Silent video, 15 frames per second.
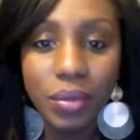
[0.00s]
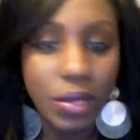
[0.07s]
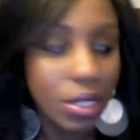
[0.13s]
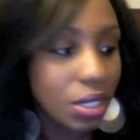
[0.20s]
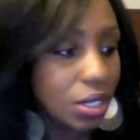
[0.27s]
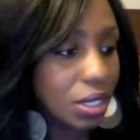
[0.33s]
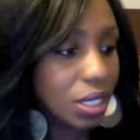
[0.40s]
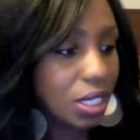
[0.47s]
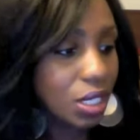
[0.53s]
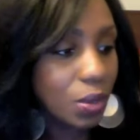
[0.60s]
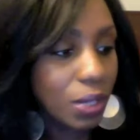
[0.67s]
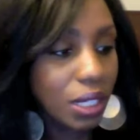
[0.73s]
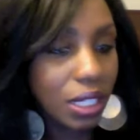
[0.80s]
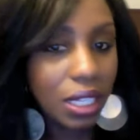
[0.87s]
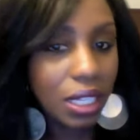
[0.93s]
So this is
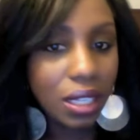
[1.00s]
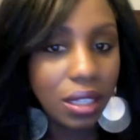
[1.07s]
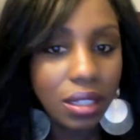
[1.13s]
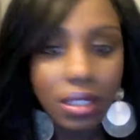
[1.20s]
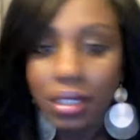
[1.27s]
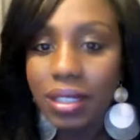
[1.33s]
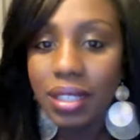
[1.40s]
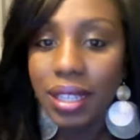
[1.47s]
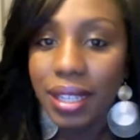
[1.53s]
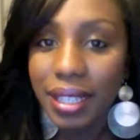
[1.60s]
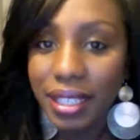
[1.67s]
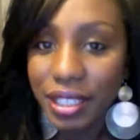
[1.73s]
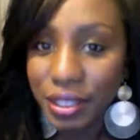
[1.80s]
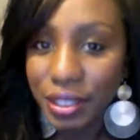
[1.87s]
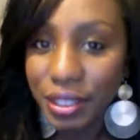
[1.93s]
what the color looks
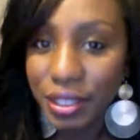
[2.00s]
like.